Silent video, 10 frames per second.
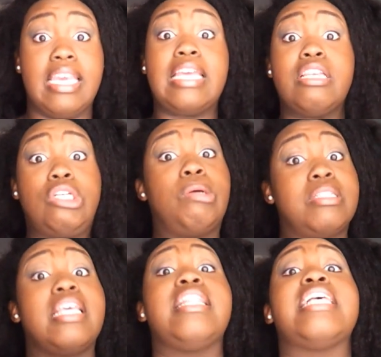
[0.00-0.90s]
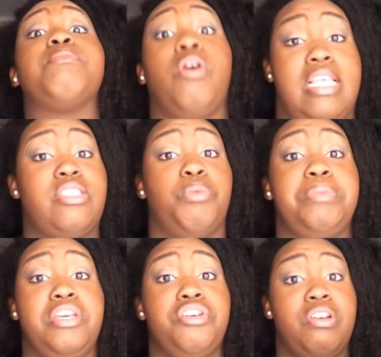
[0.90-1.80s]
and you know, and that's on
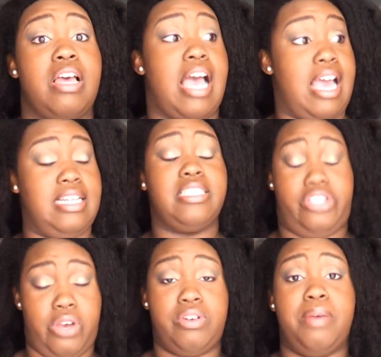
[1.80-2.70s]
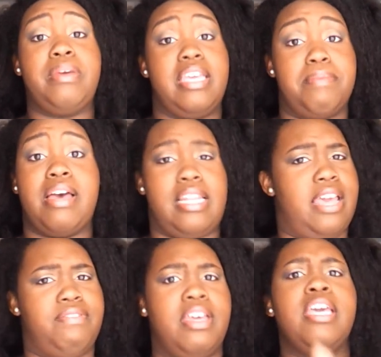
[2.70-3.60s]
me. You know, I need to tone up and get my
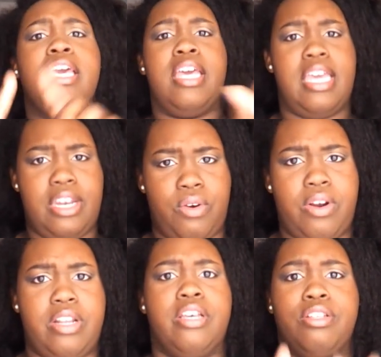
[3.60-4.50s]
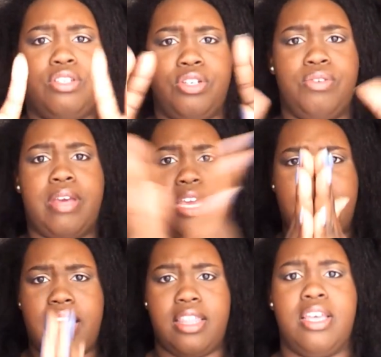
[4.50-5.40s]
life in order
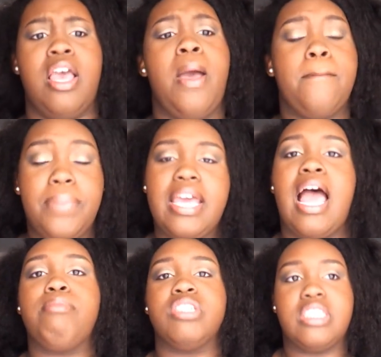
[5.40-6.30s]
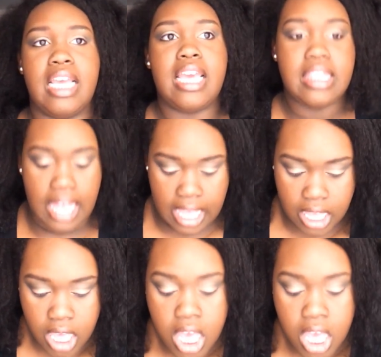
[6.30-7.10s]
together. But I'm just saying, like,